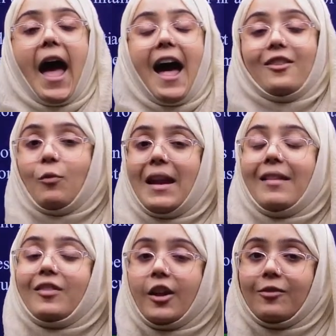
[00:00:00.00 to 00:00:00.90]
as well
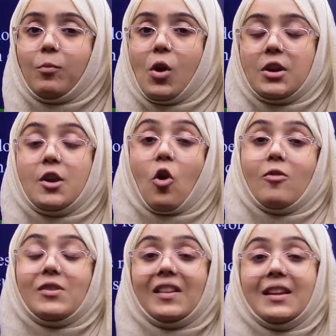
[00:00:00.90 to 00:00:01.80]
as correspondent,
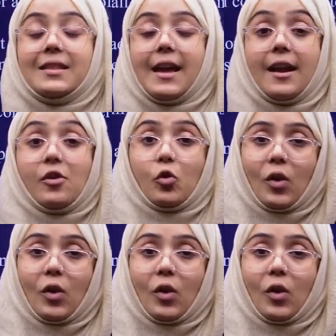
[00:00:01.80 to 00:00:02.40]
obviously there are